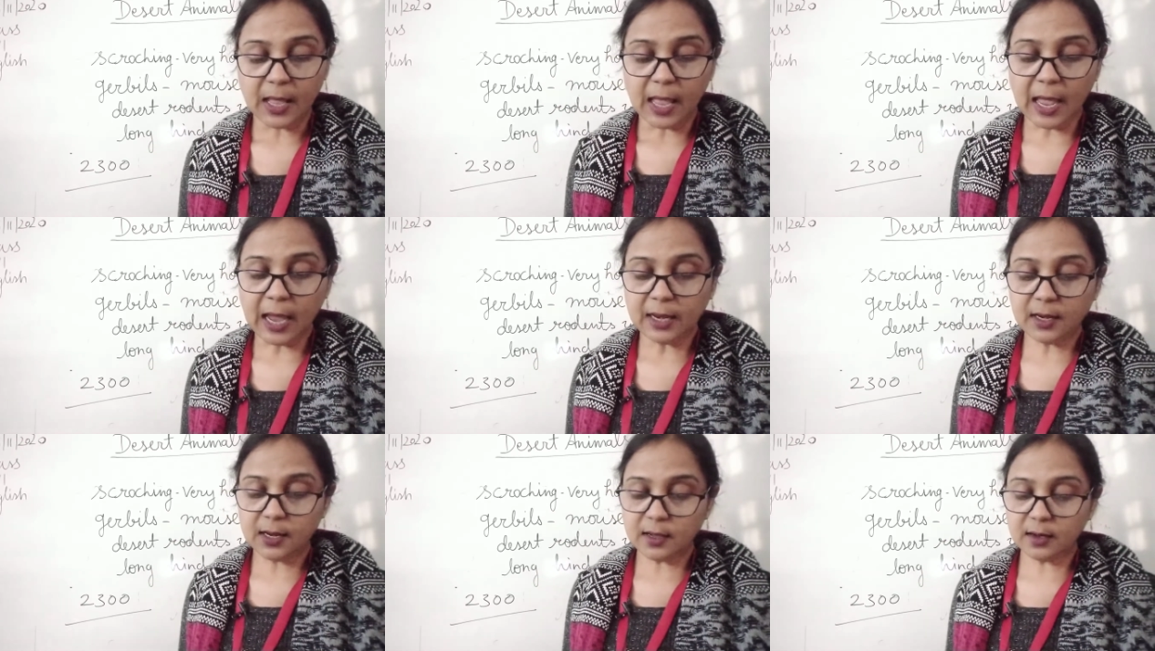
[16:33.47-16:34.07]

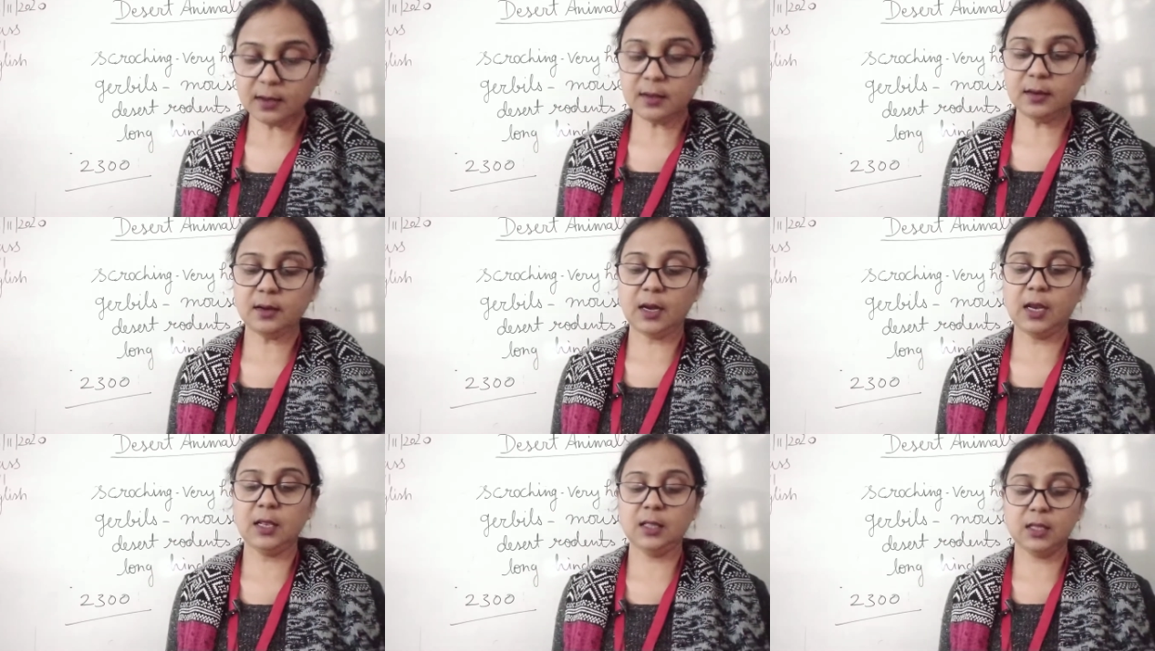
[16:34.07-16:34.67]
And here
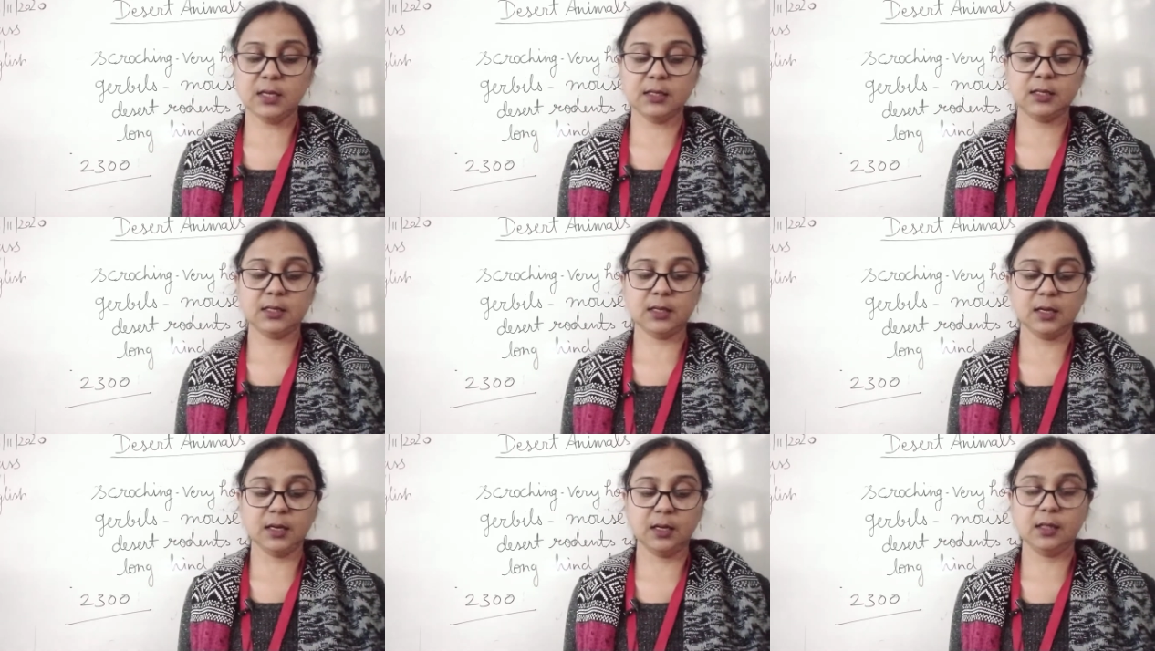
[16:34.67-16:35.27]
in this
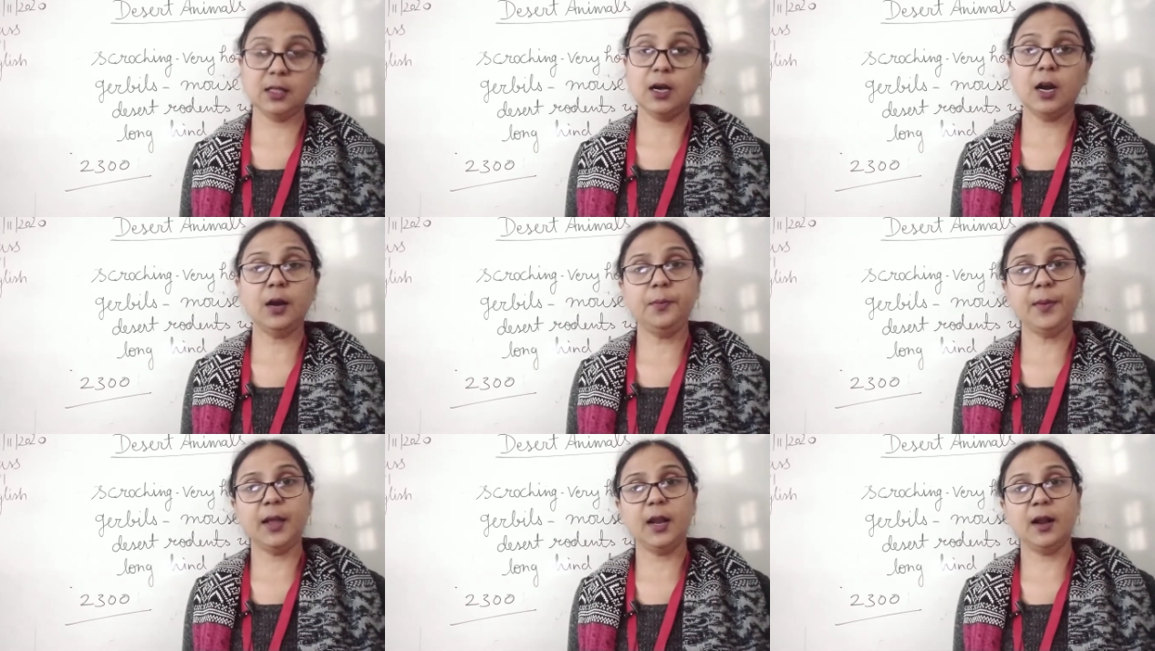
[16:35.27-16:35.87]

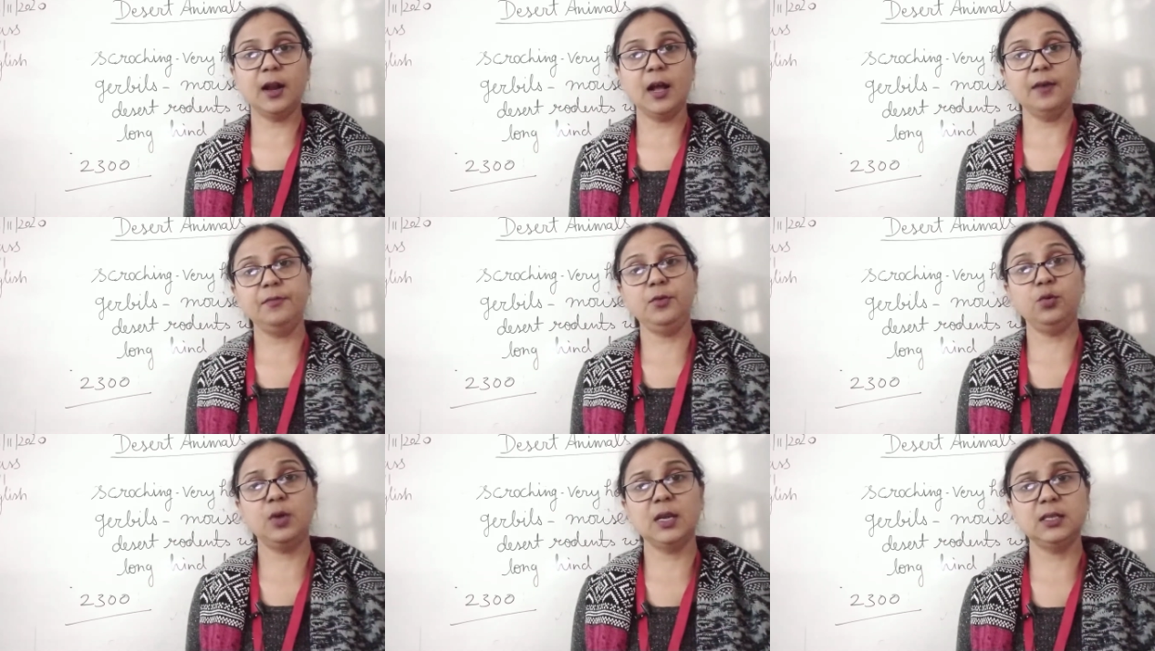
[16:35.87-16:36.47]
third paragraph
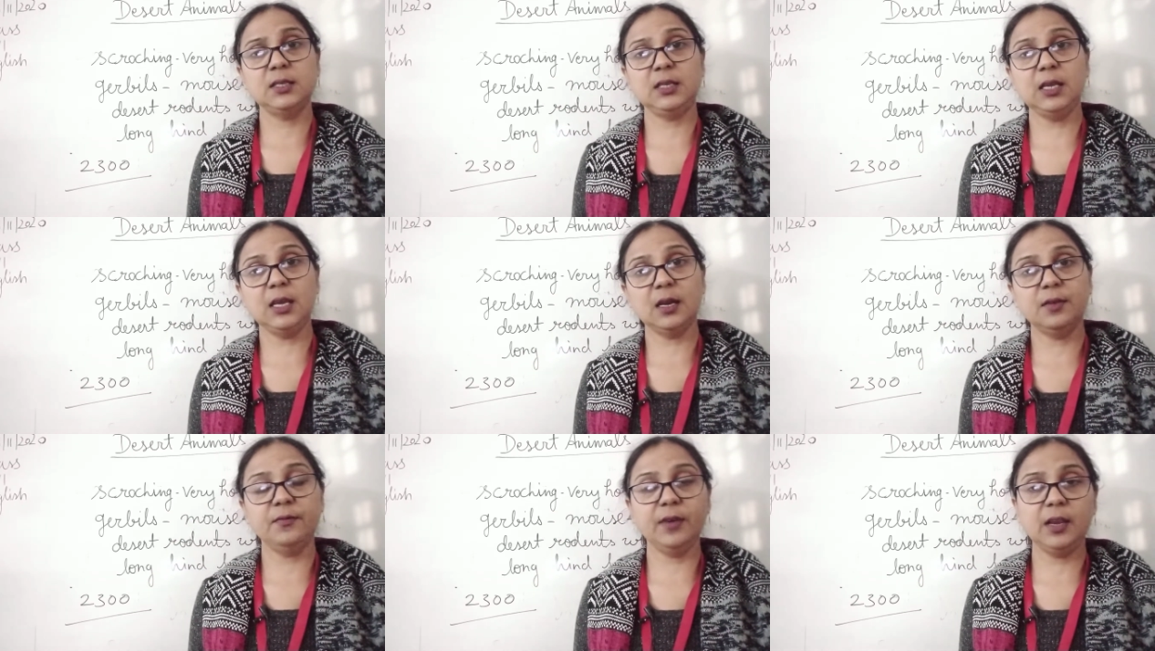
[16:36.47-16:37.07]
you can see
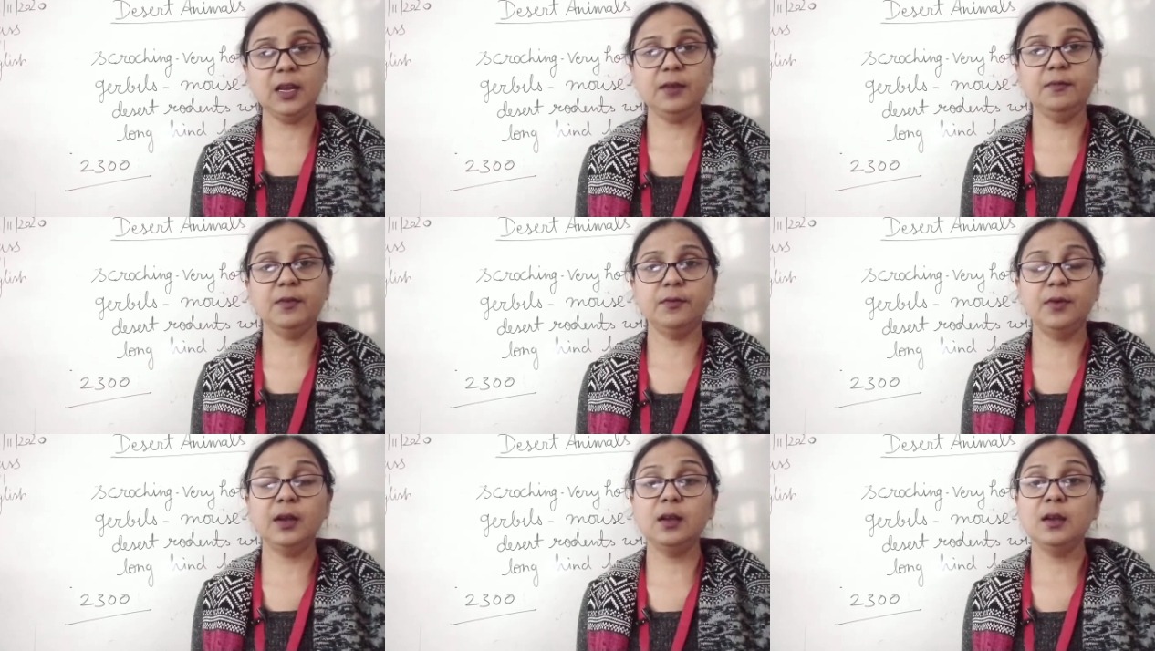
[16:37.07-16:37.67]
a very
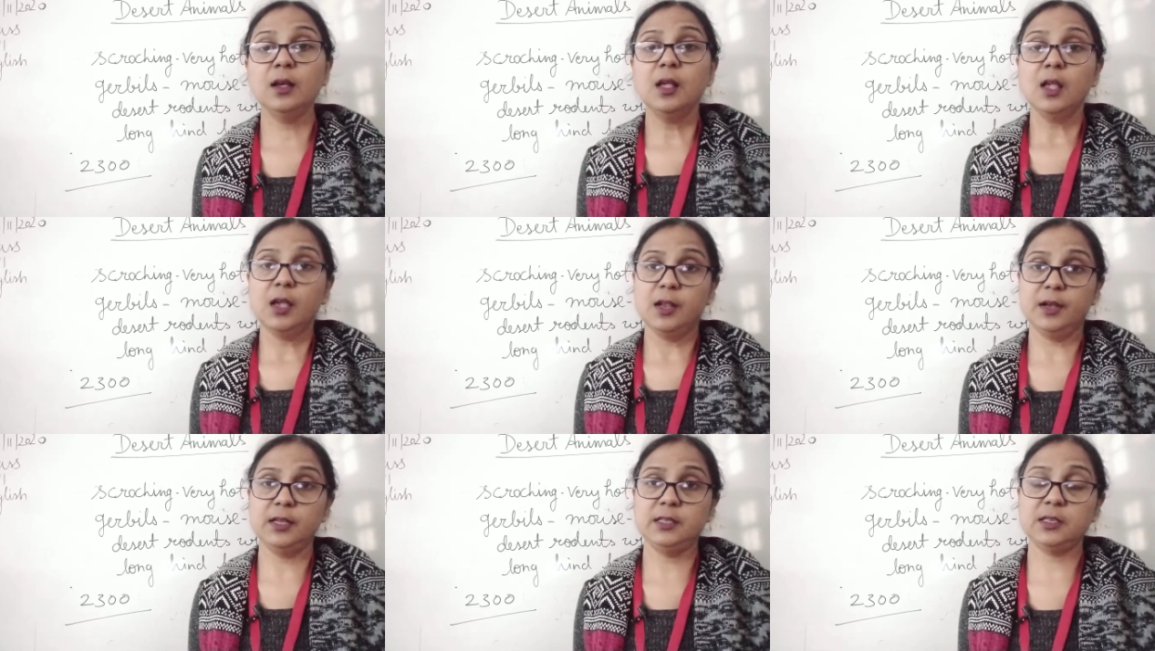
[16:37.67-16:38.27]
vivid
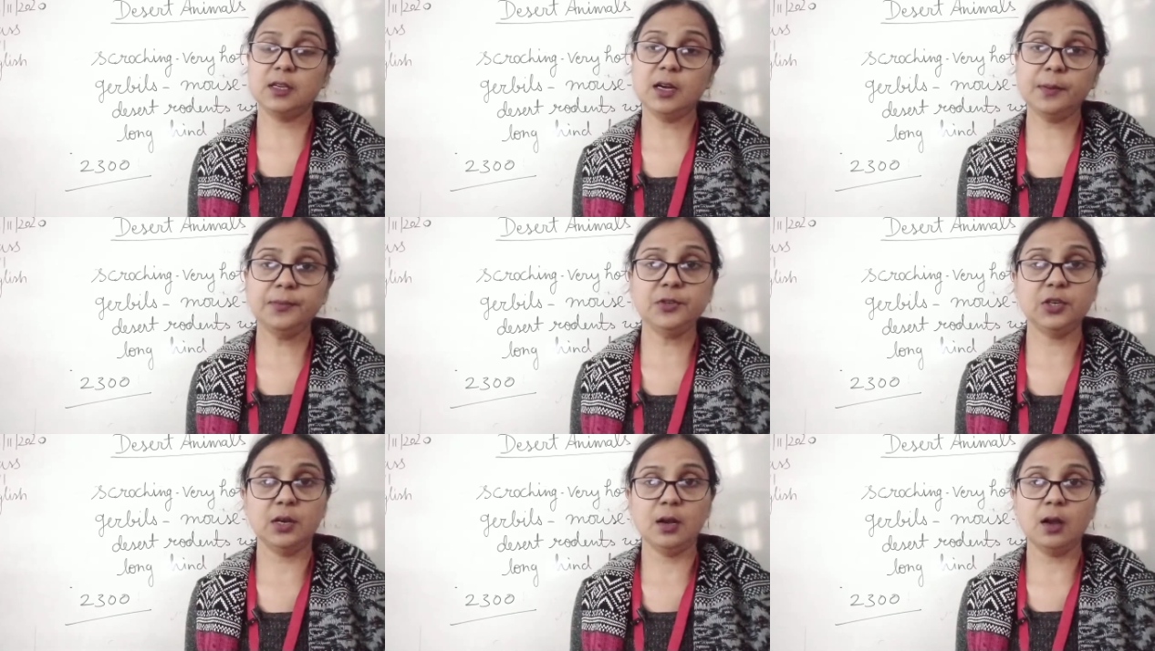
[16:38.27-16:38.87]

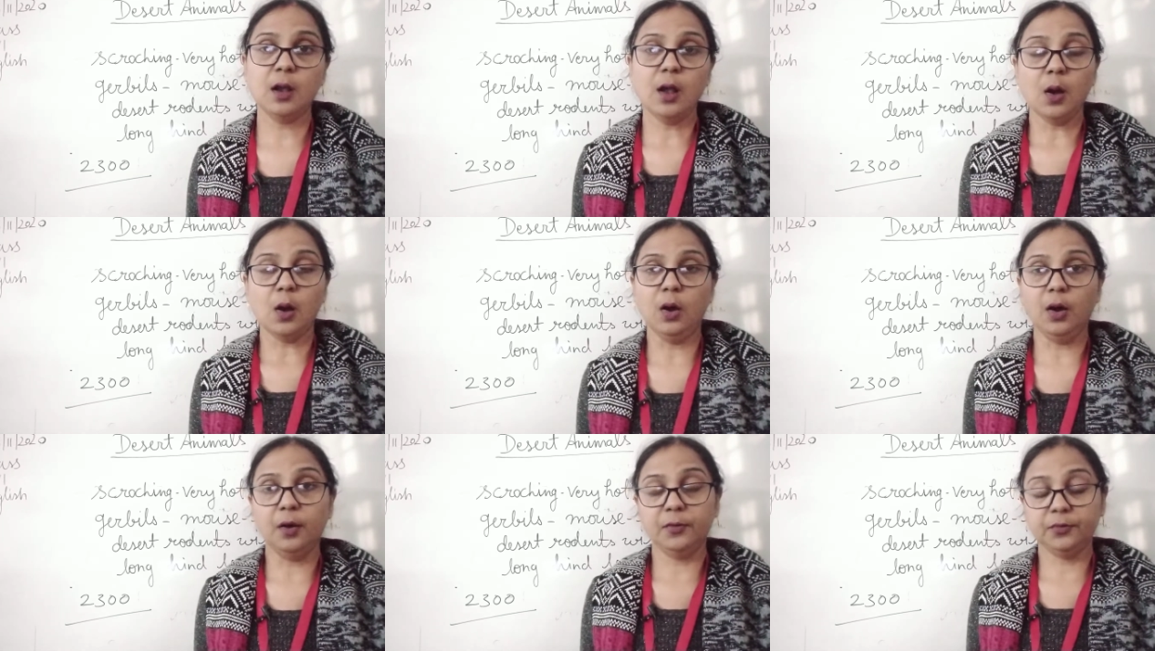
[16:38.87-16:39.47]
description
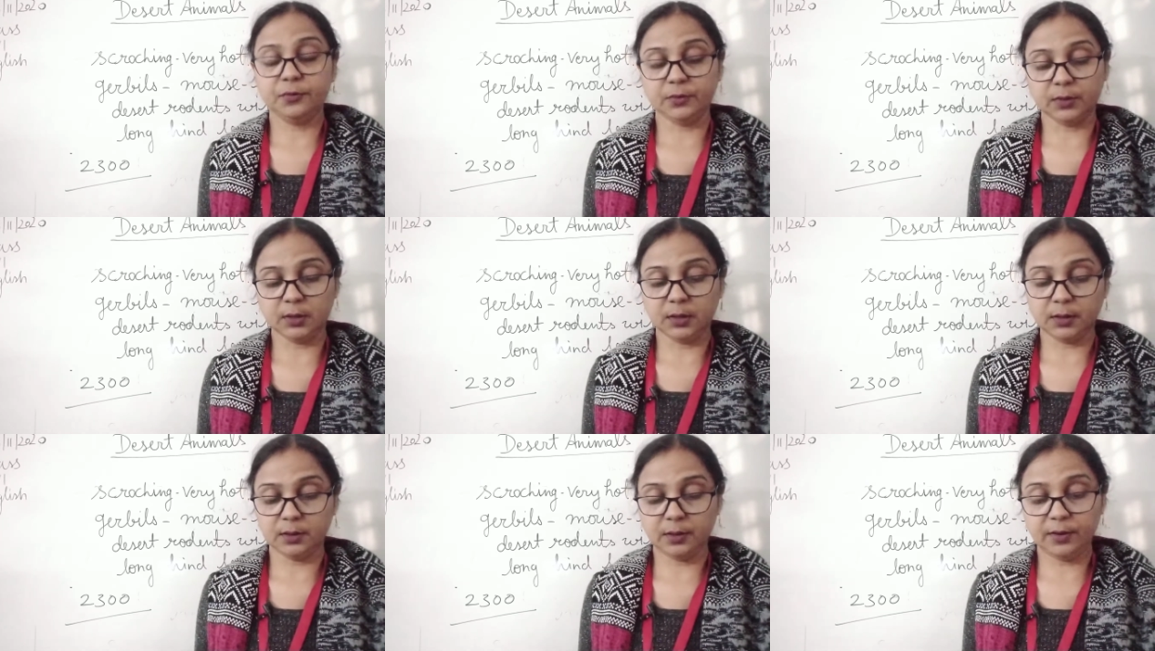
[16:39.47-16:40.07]
of
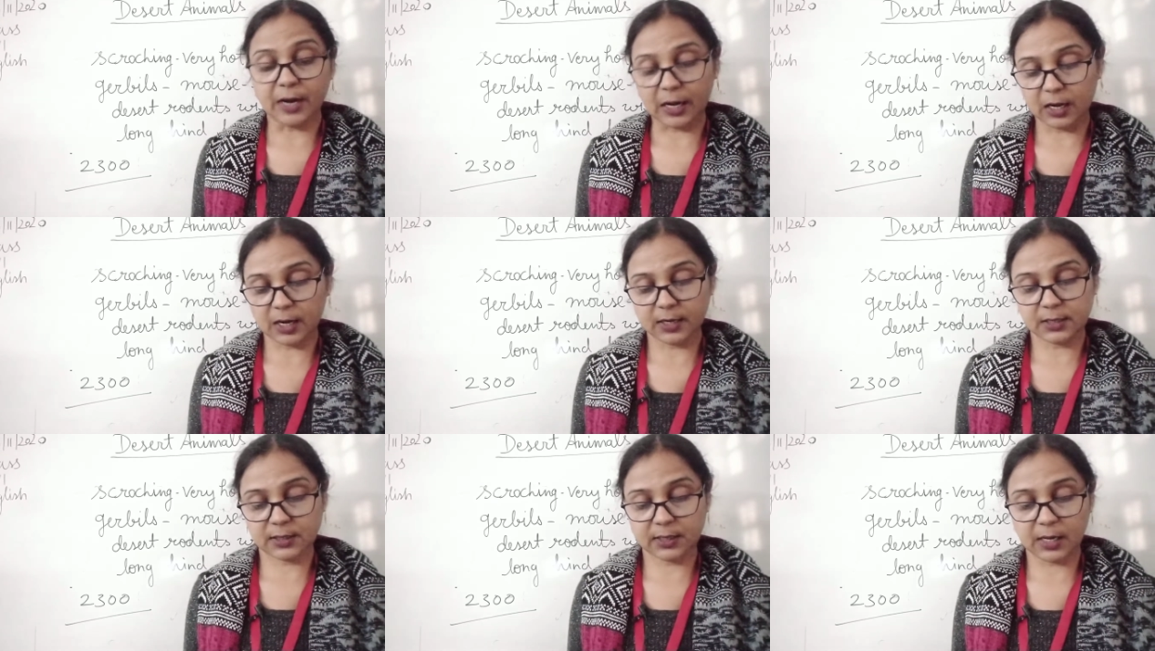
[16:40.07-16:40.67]

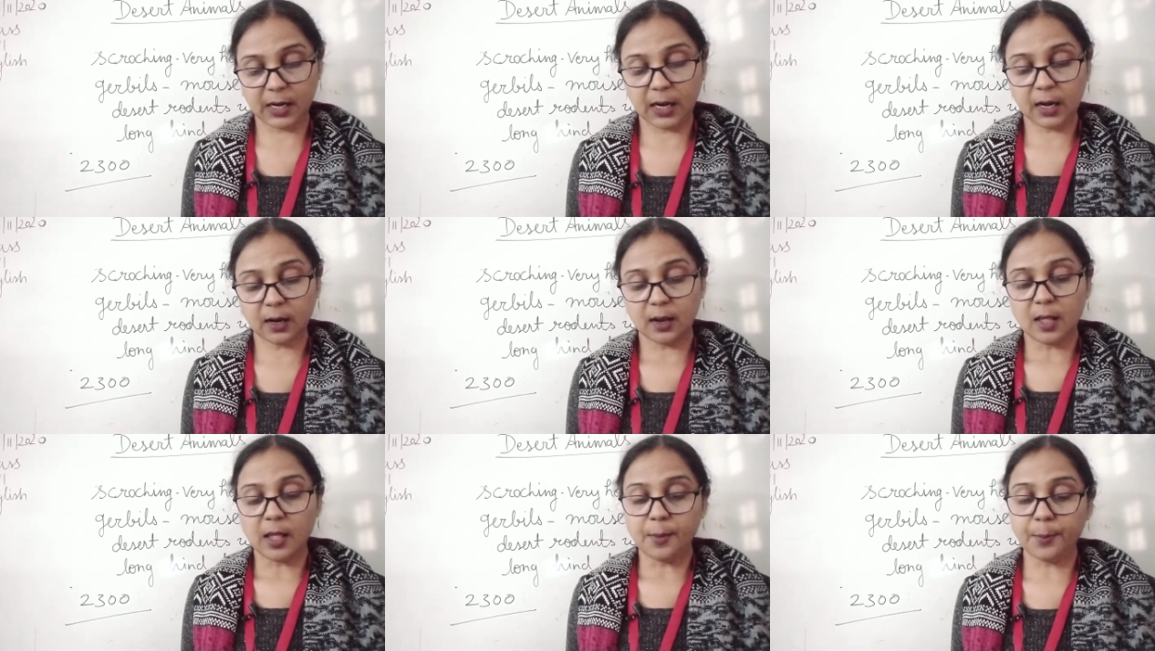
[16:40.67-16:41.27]
rattler snake.